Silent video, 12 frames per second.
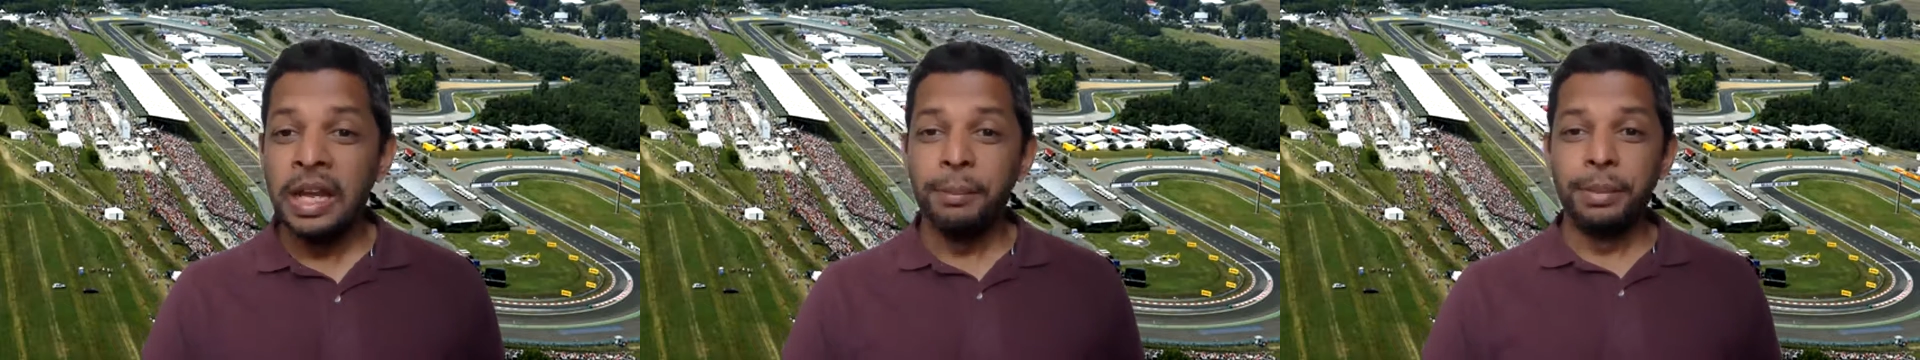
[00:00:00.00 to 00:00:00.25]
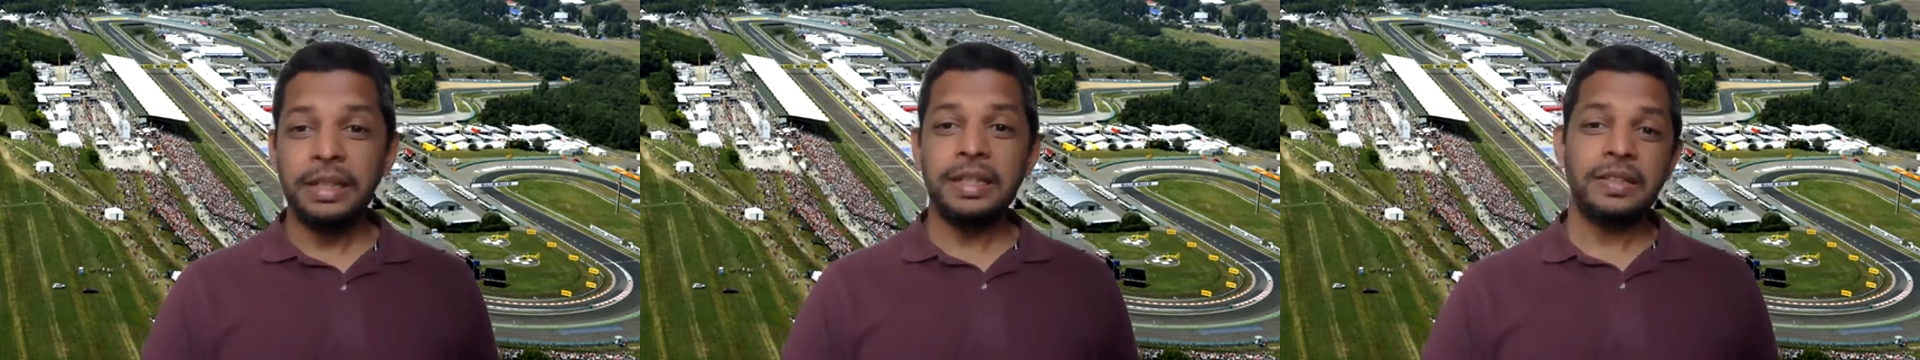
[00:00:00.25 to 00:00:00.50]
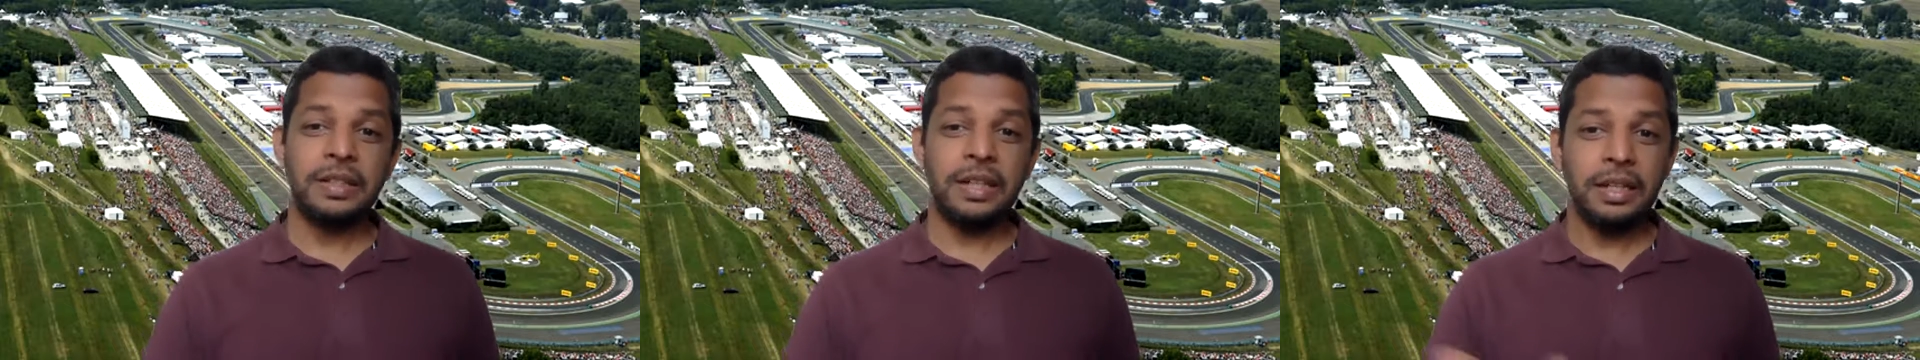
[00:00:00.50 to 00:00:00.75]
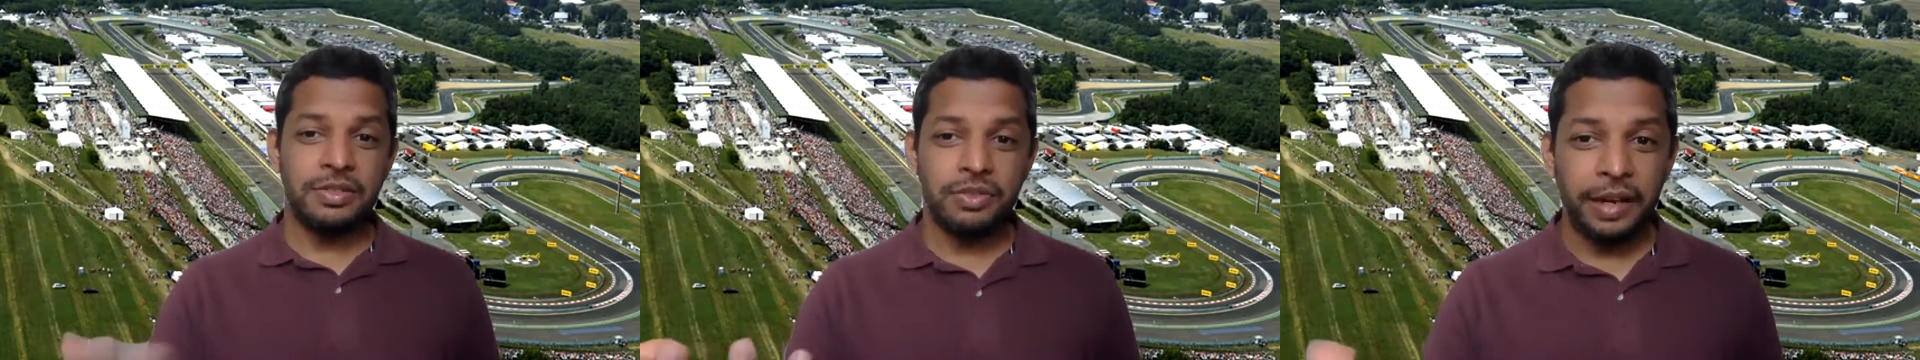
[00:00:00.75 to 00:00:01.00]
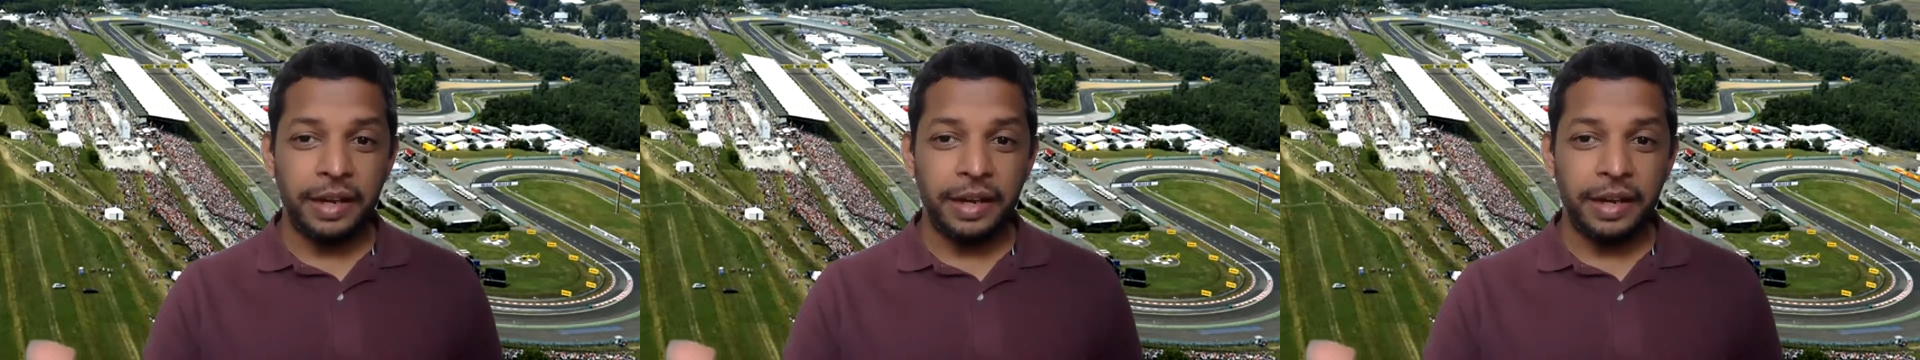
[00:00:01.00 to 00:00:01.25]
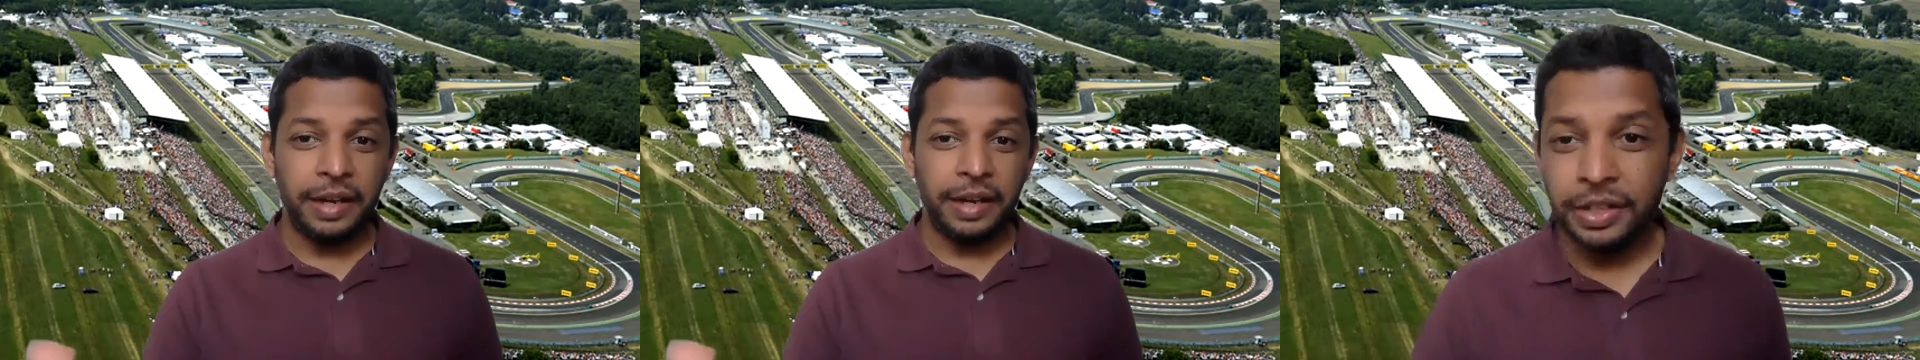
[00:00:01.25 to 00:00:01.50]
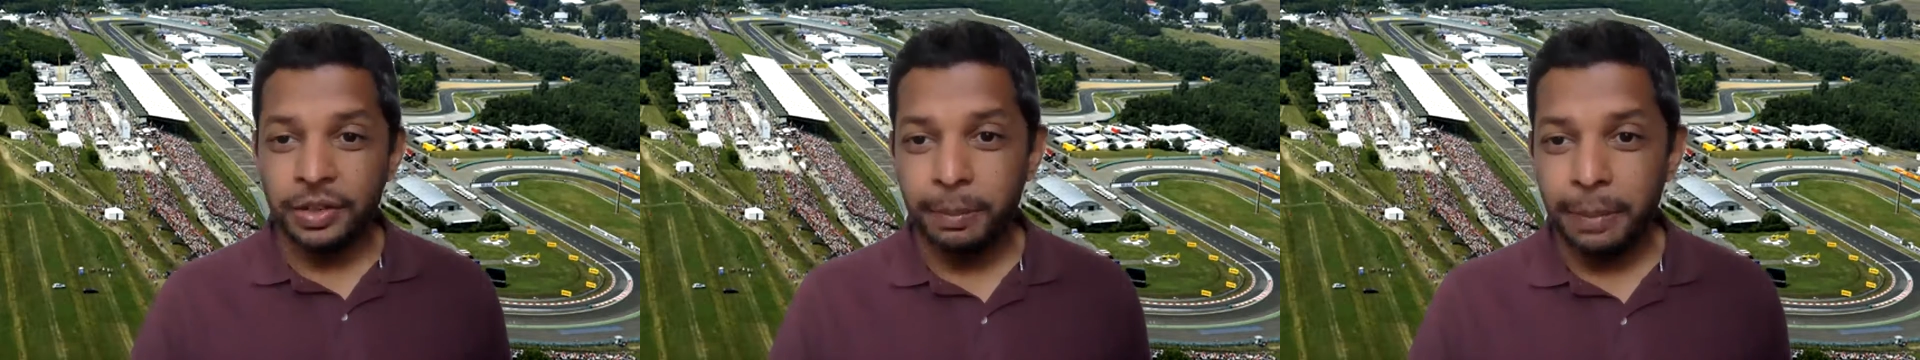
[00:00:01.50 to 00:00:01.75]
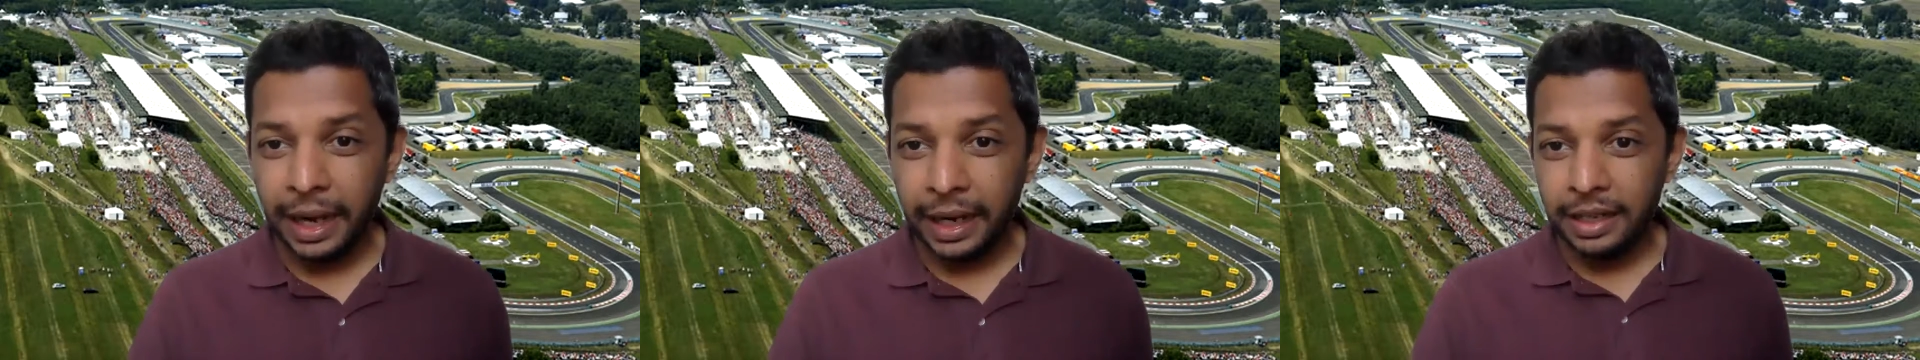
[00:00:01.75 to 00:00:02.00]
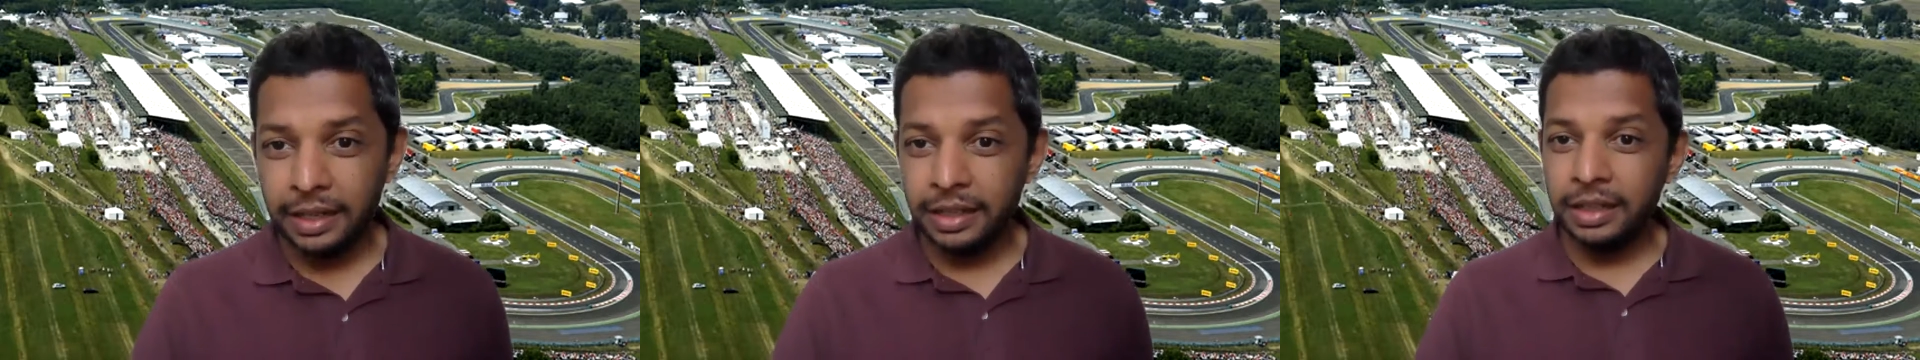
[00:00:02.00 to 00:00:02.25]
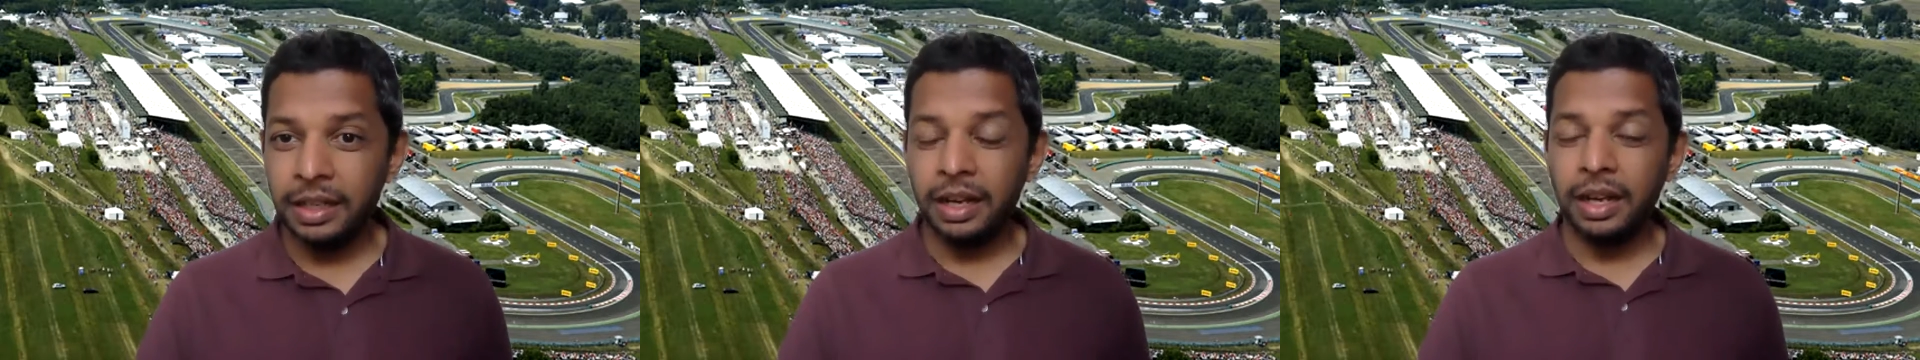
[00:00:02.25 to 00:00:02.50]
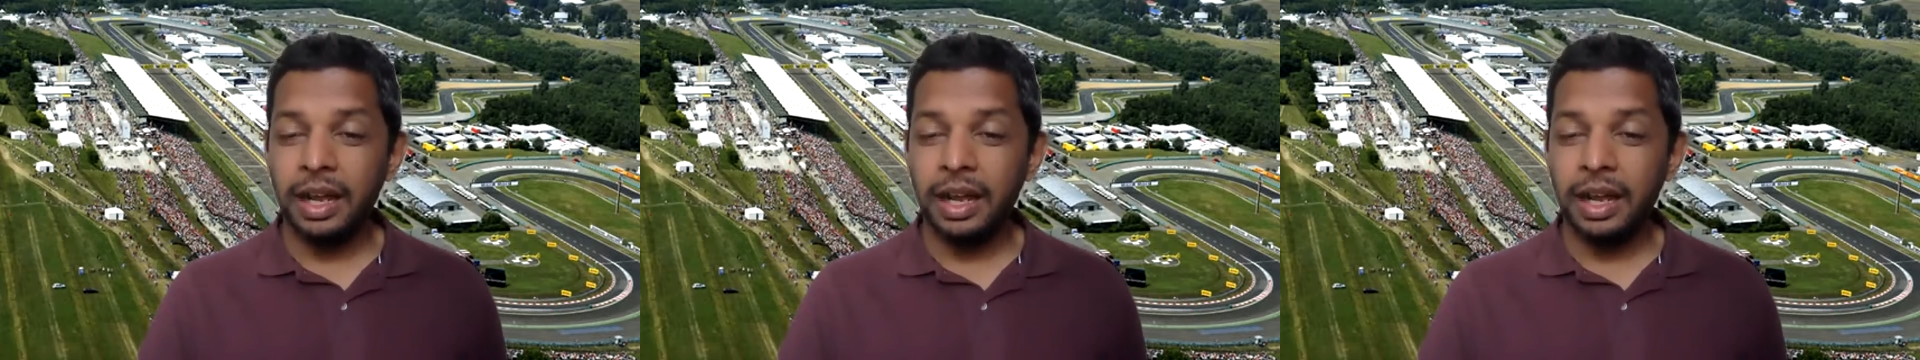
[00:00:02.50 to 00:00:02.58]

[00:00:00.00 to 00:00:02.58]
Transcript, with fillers: But there's another driver, you know, back in uh,